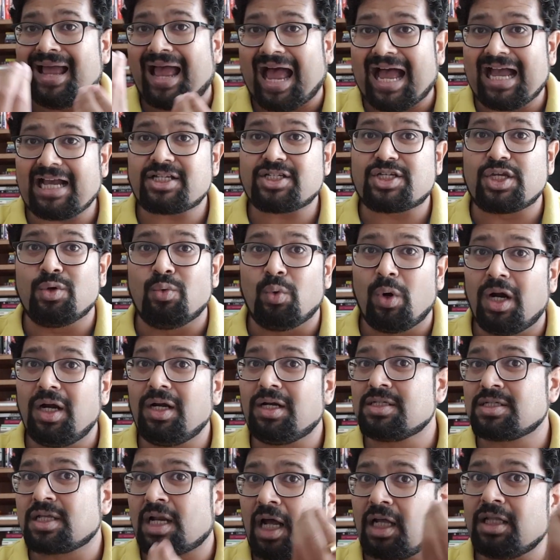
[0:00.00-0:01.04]
Axie World
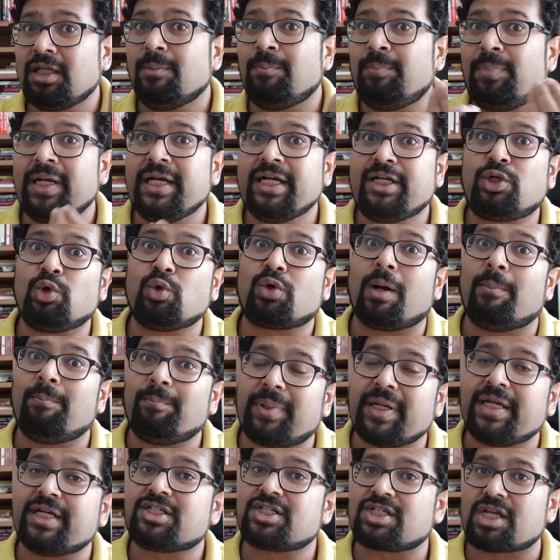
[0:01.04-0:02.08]
is another breed to
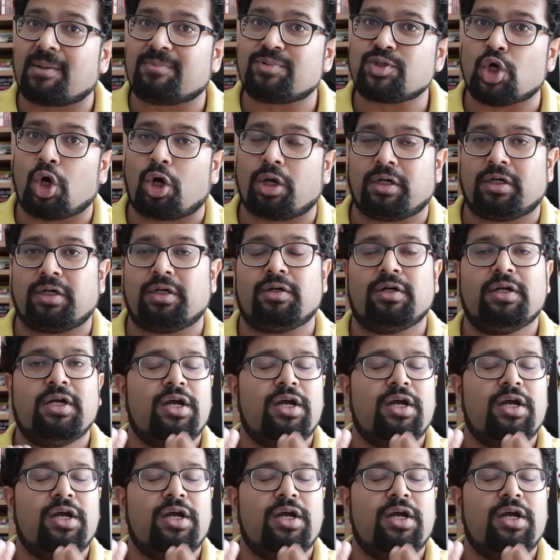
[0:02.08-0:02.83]
compete subgenre,